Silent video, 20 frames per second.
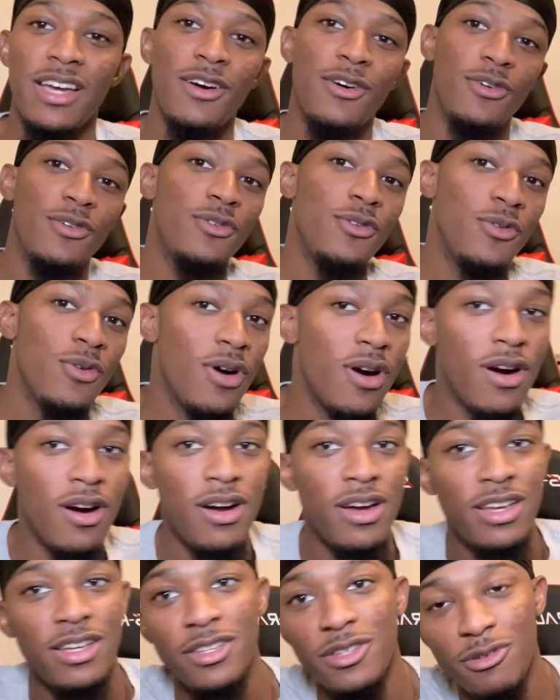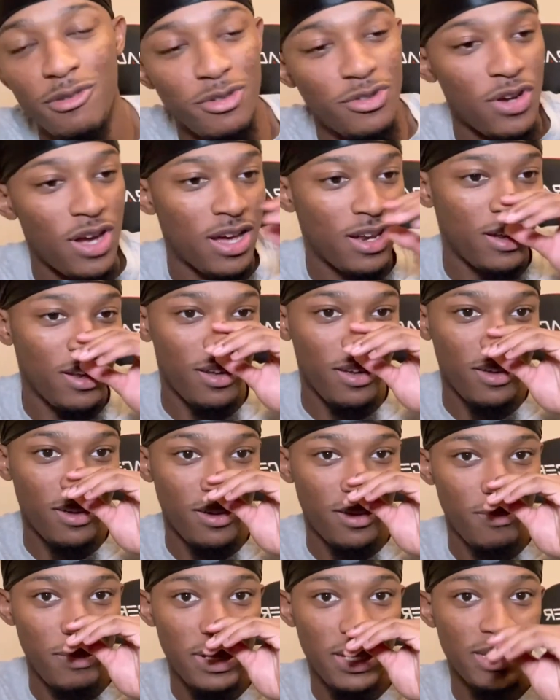not who you are and you trying
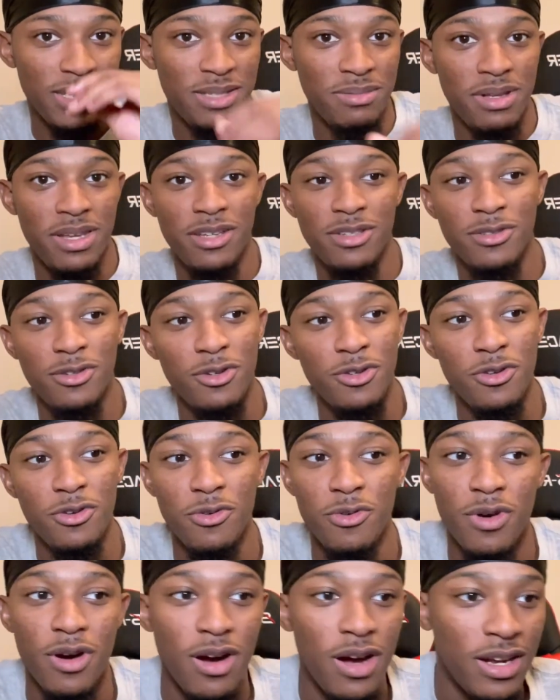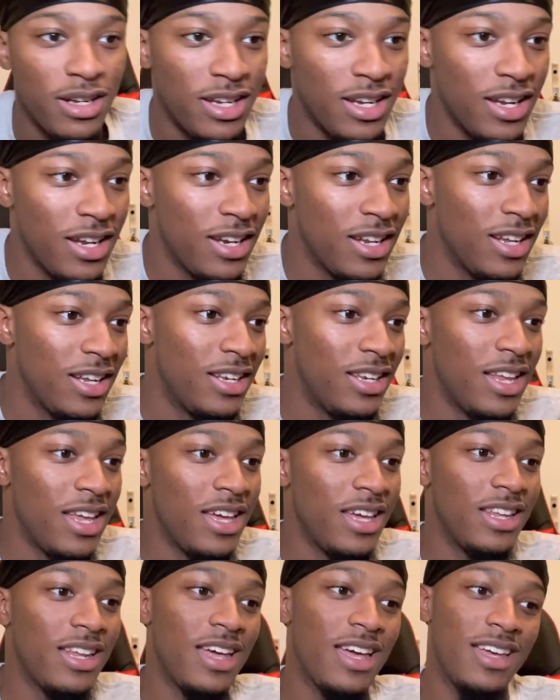to make it seem like that's who you are, at the end of the
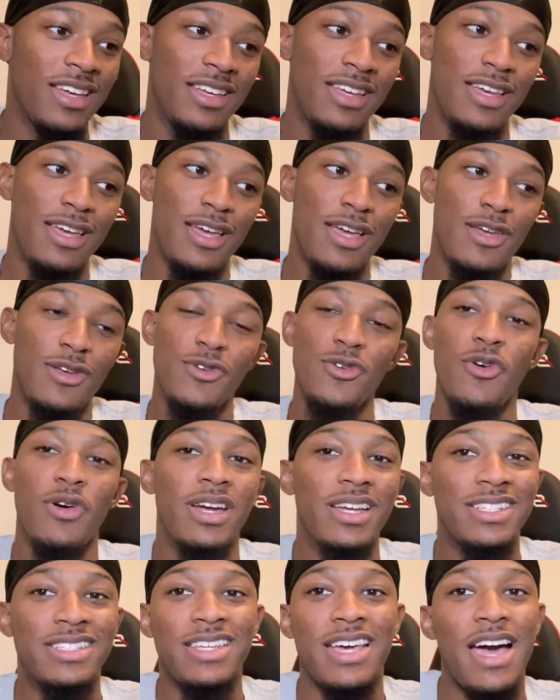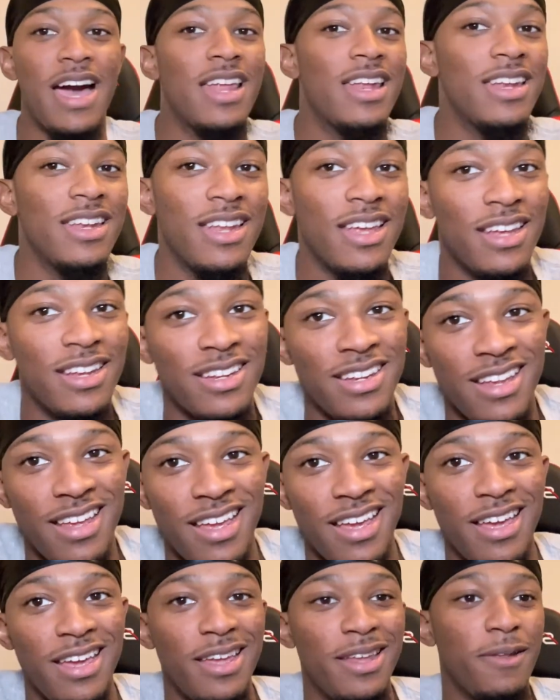day, like, you're gonna get tired of that.
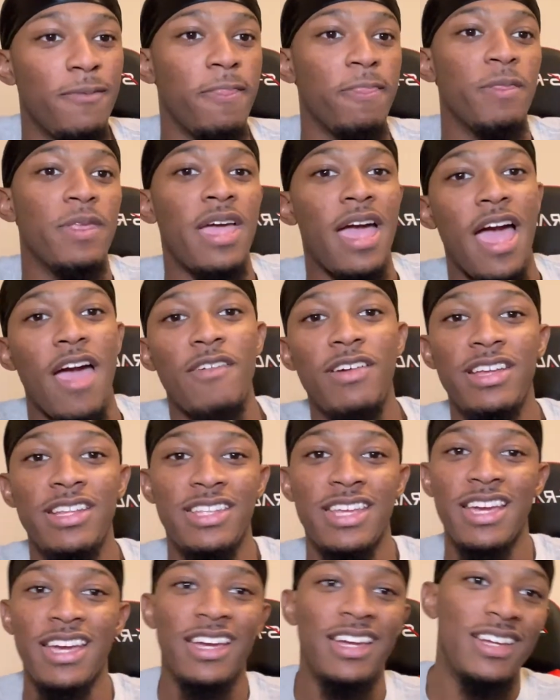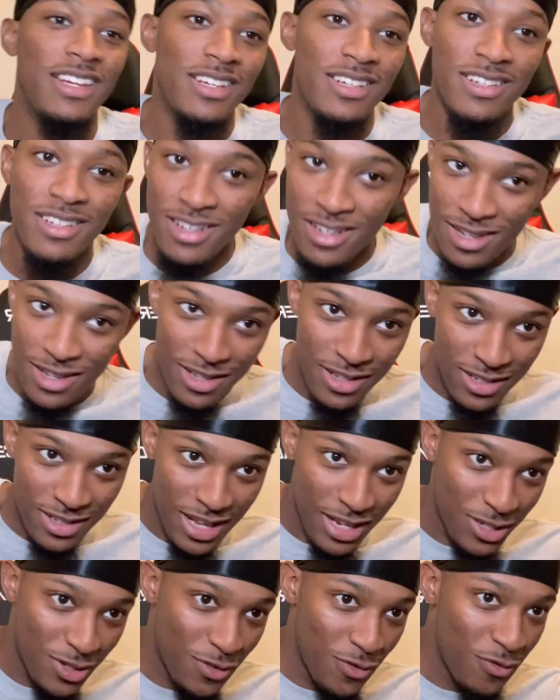And everything
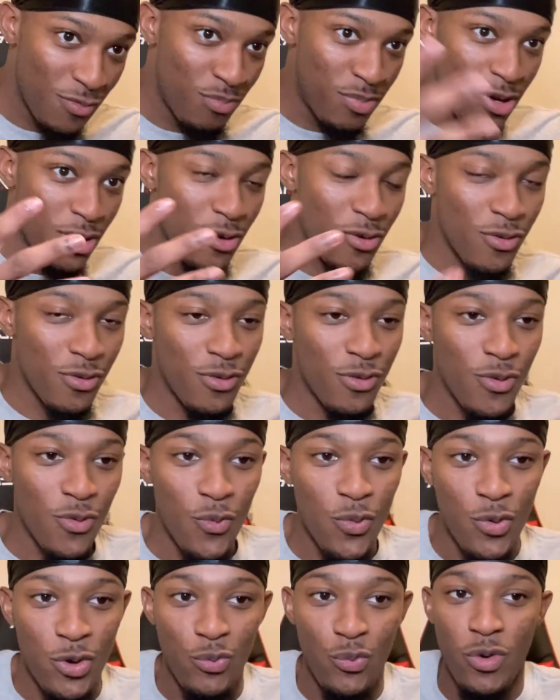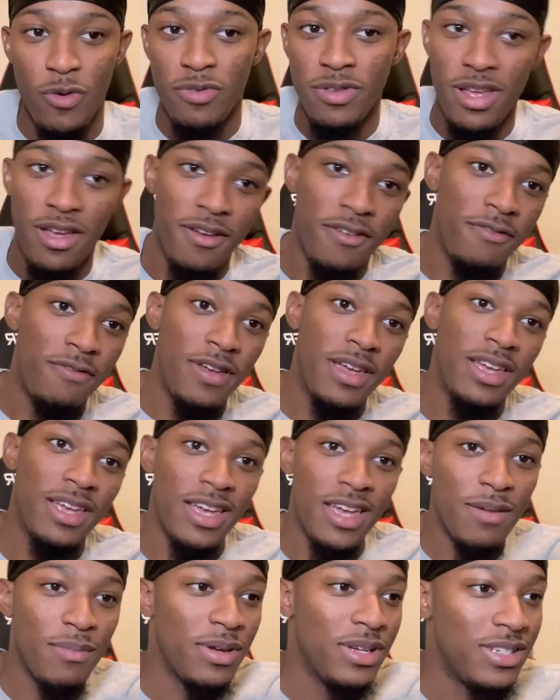that you've built with that fake
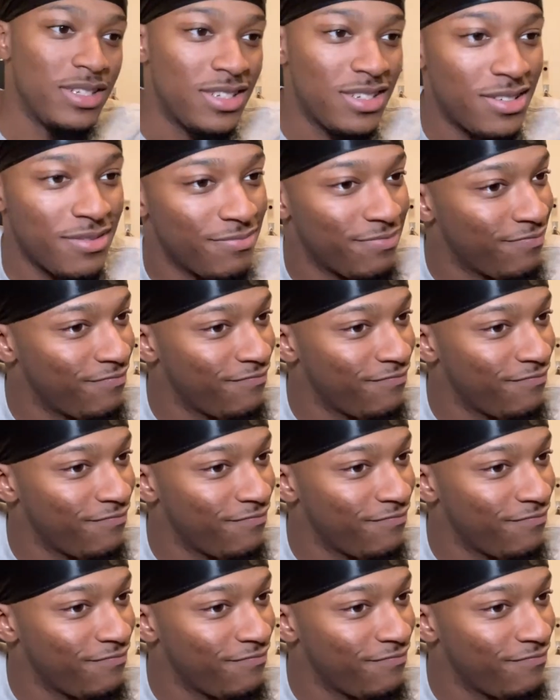image,